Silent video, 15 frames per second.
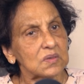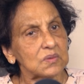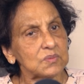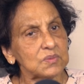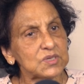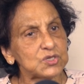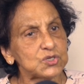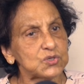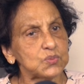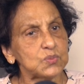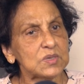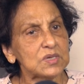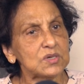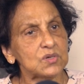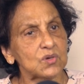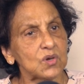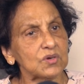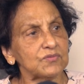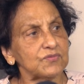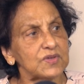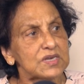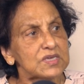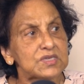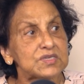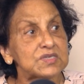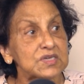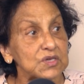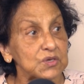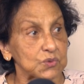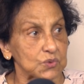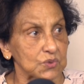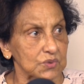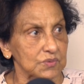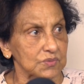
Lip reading: which were not very secure.